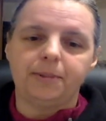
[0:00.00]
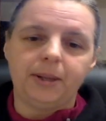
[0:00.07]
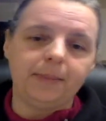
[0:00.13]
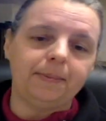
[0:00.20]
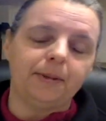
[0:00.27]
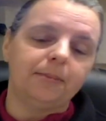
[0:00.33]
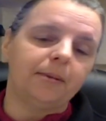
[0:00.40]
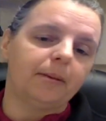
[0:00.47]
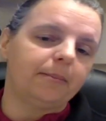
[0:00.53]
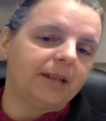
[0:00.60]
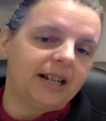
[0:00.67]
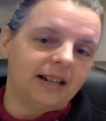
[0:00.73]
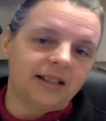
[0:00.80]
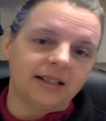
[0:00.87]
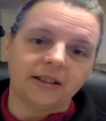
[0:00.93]
people, but
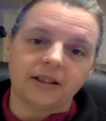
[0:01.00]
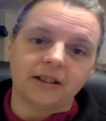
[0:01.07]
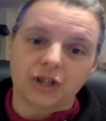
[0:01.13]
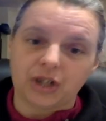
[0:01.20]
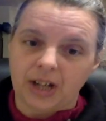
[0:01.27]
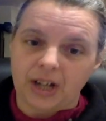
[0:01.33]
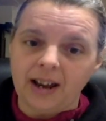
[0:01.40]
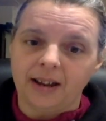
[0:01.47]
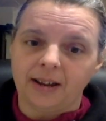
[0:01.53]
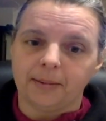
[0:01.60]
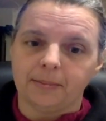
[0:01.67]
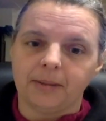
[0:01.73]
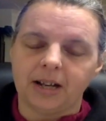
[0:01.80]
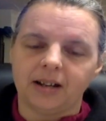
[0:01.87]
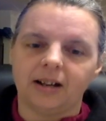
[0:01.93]
because of the
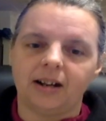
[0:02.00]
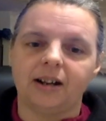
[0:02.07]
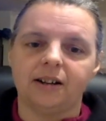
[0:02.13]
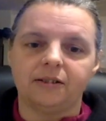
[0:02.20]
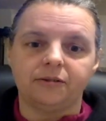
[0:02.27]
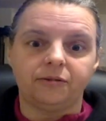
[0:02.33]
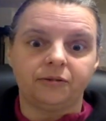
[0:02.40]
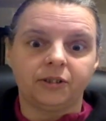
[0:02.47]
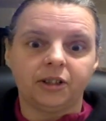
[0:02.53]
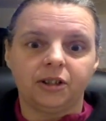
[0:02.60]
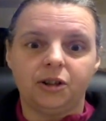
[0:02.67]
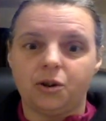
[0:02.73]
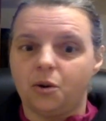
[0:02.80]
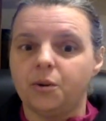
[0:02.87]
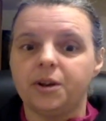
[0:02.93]
shame of
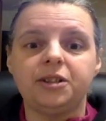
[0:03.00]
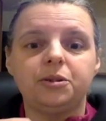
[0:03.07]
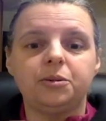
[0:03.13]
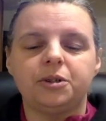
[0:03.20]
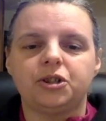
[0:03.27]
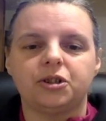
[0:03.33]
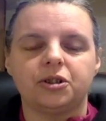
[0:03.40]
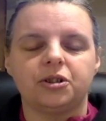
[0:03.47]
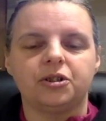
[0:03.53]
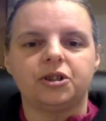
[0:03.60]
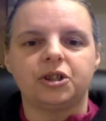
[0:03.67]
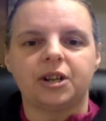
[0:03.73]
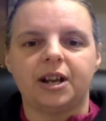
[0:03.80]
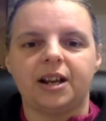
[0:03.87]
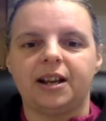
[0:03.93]
going to a
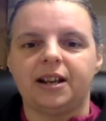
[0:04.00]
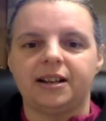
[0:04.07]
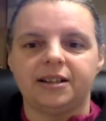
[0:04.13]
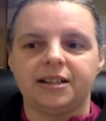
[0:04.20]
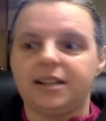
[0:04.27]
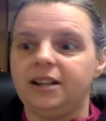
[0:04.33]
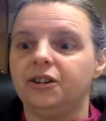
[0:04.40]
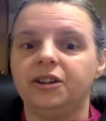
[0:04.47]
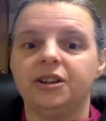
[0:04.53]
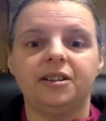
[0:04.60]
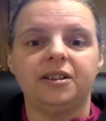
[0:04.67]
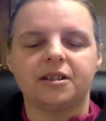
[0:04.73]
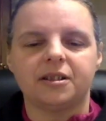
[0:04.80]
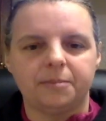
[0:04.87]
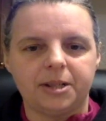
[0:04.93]
church and hearing
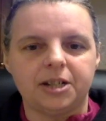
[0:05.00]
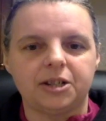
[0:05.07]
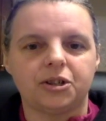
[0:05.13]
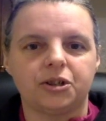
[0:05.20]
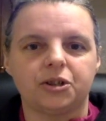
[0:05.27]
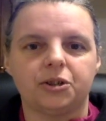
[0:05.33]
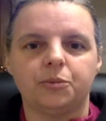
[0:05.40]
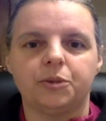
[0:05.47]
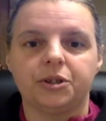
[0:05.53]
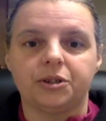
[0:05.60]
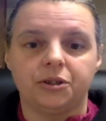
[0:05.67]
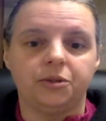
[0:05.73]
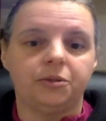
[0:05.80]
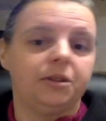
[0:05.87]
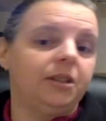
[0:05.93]
that the minister
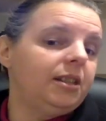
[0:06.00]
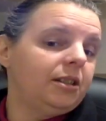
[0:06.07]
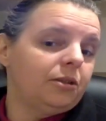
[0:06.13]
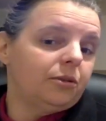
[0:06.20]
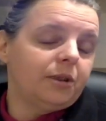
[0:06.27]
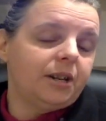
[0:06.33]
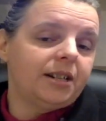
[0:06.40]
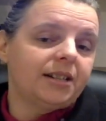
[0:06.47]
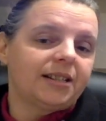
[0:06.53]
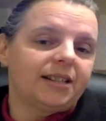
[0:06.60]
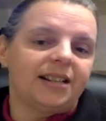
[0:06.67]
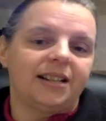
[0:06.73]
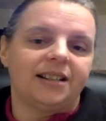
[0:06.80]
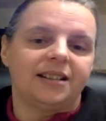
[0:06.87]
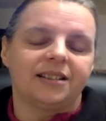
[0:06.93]
was doing these horrendous
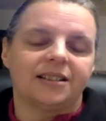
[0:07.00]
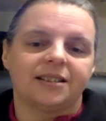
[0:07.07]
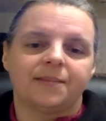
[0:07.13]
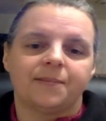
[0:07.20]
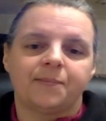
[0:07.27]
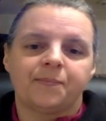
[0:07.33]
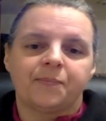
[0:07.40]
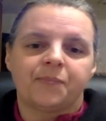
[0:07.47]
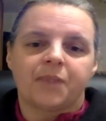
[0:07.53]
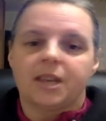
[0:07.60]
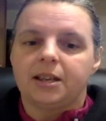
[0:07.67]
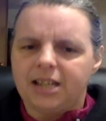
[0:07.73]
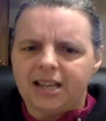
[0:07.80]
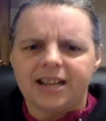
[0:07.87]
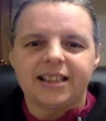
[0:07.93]
things,
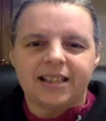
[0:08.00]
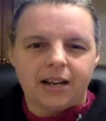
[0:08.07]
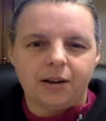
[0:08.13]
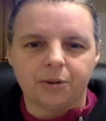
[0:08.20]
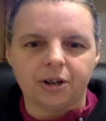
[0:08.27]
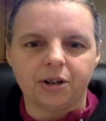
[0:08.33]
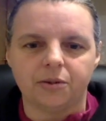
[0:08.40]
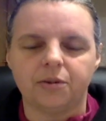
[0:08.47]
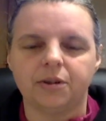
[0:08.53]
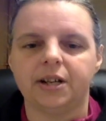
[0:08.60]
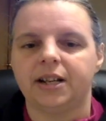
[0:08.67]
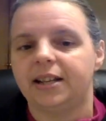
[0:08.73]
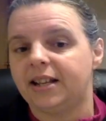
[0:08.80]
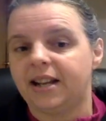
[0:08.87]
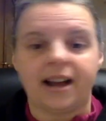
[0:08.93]
yet they were
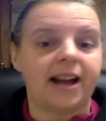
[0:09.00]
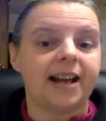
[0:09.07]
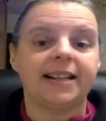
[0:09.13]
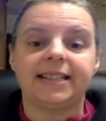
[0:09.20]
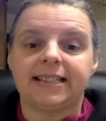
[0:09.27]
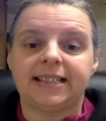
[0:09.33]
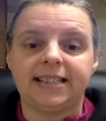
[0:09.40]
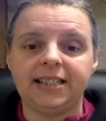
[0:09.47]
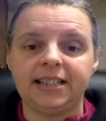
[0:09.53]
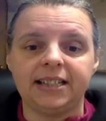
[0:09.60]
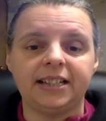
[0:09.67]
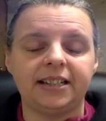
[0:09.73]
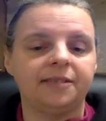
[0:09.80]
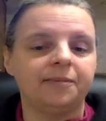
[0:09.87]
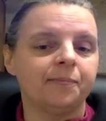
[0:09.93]
going and they hadn't seen
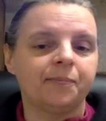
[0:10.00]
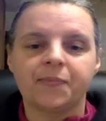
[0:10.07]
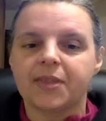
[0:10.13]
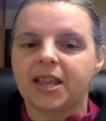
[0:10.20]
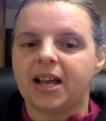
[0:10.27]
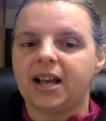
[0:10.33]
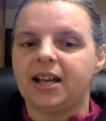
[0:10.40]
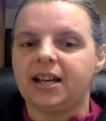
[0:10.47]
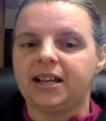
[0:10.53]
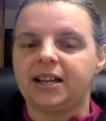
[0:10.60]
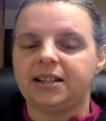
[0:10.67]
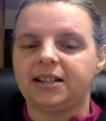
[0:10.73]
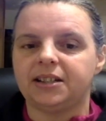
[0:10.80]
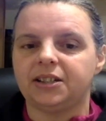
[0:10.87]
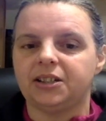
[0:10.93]
it.
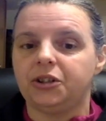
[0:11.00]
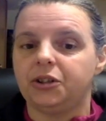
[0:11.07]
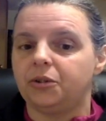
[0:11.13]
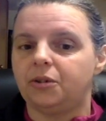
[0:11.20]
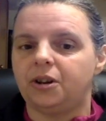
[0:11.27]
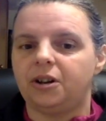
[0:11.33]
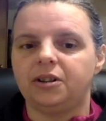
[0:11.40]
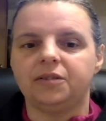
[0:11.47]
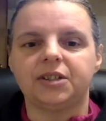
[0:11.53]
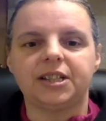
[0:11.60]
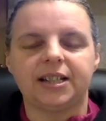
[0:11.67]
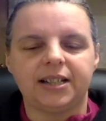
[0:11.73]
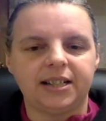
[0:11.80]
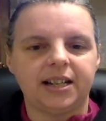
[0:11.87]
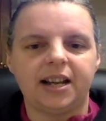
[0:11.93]
And, you know, all of a
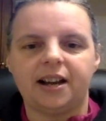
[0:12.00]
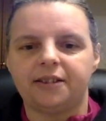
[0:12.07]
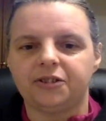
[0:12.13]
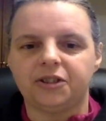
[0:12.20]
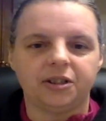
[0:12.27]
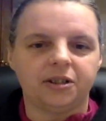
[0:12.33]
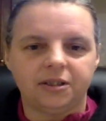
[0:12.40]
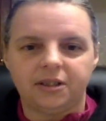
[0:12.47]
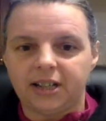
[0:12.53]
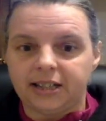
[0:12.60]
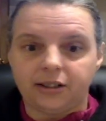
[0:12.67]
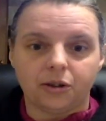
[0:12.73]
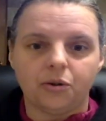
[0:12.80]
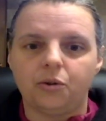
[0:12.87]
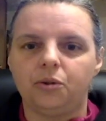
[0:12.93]
sudden they have to, like,
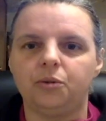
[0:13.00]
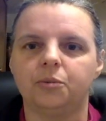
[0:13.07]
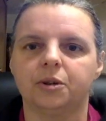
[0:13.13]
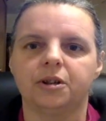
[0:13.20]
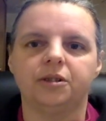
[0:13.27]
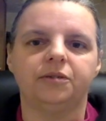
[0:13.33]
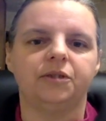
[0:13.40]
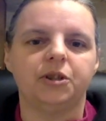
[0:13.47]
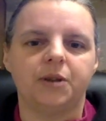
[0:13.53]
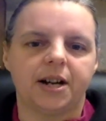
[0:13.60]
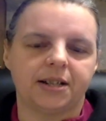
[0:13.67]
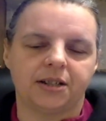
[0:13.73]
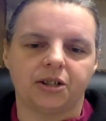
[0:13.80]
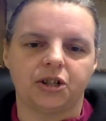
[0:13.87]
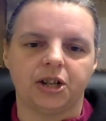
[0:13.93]
their whole worldview
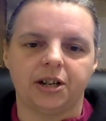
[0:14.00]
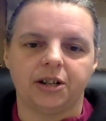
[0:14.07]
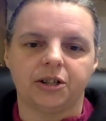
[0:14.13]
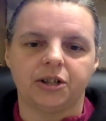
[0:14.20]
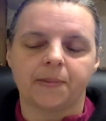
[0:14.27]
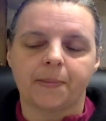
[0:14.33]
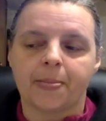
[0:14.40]
has to change.